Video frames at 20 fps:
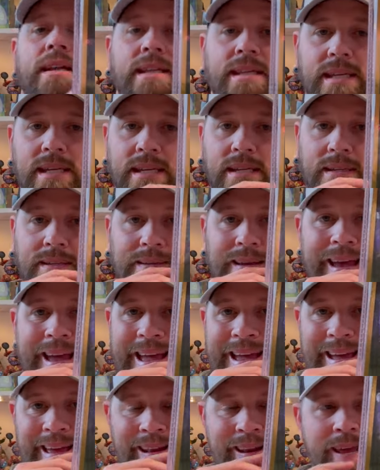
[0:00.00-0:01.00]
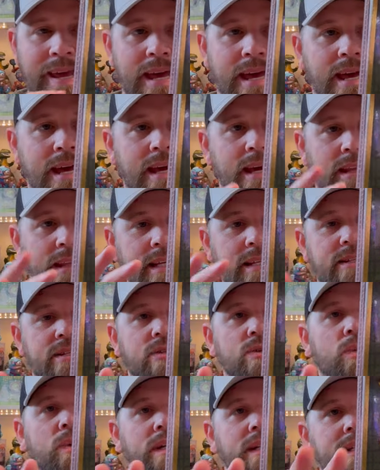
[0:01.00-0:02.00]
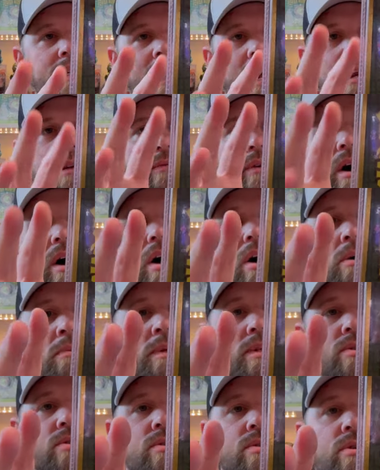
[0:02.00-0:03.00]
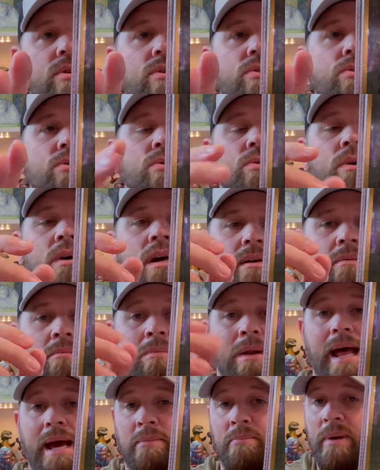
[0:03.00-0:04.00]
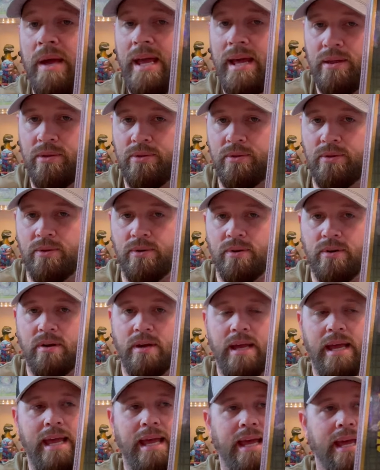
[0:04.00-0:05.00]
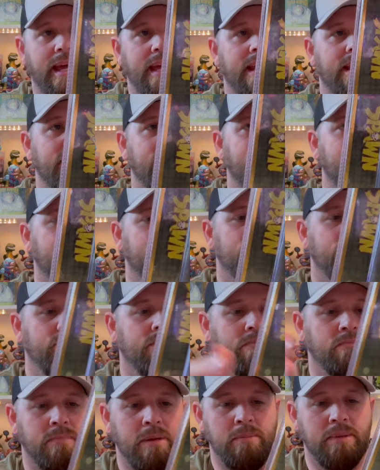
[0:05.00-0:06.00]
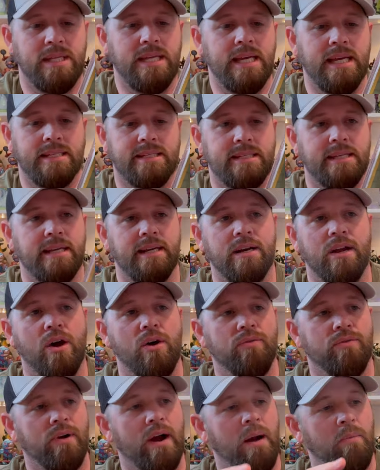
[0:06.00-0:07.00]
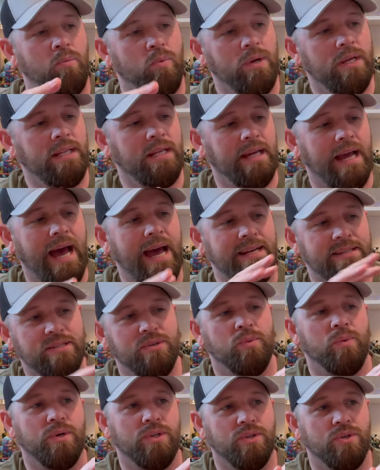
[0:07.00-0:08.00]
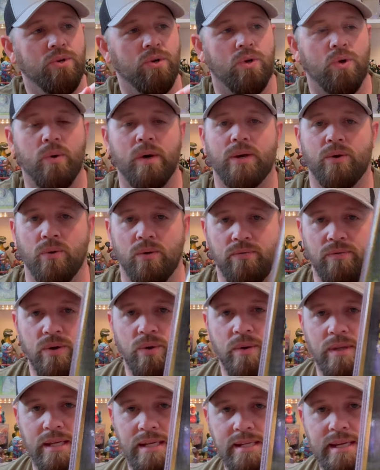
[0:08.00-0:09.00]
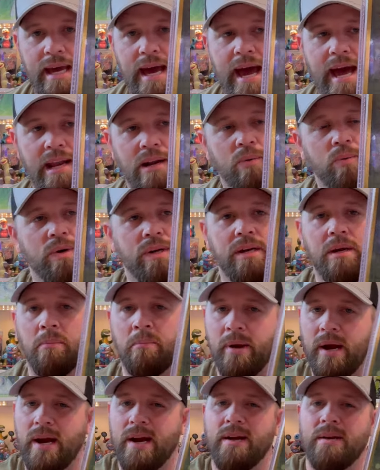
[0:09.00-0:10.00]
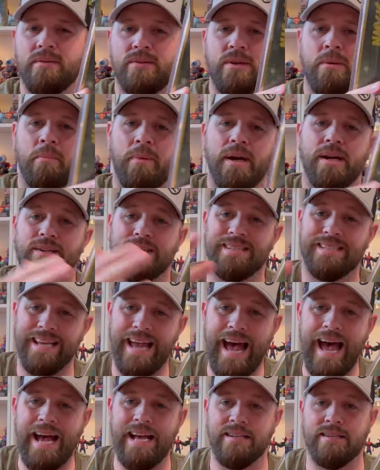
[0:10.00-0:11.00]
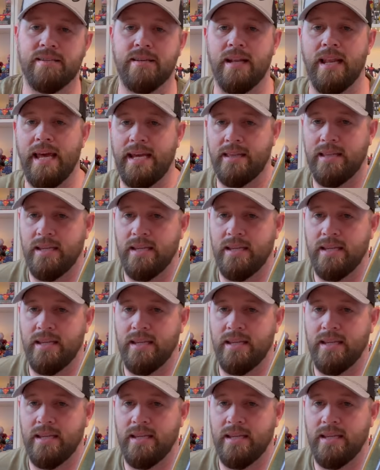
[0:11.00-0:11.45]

of these. And this is the one that's kind of a homage to Black Panther and BBTS sent it over. I'm really, I actually want to do a quick review of this guy, and I want to compare his compare size to like